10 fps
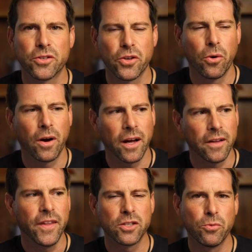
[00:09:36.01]
So
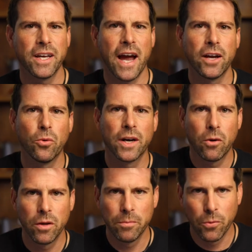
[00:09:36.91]
next week, I know what I
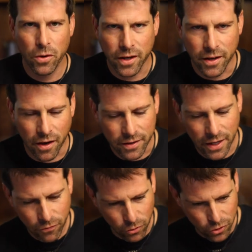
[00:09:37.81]
will be working on,
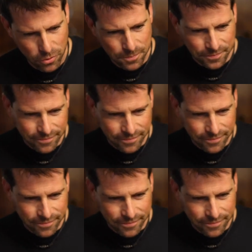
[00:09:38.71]
that's for sure.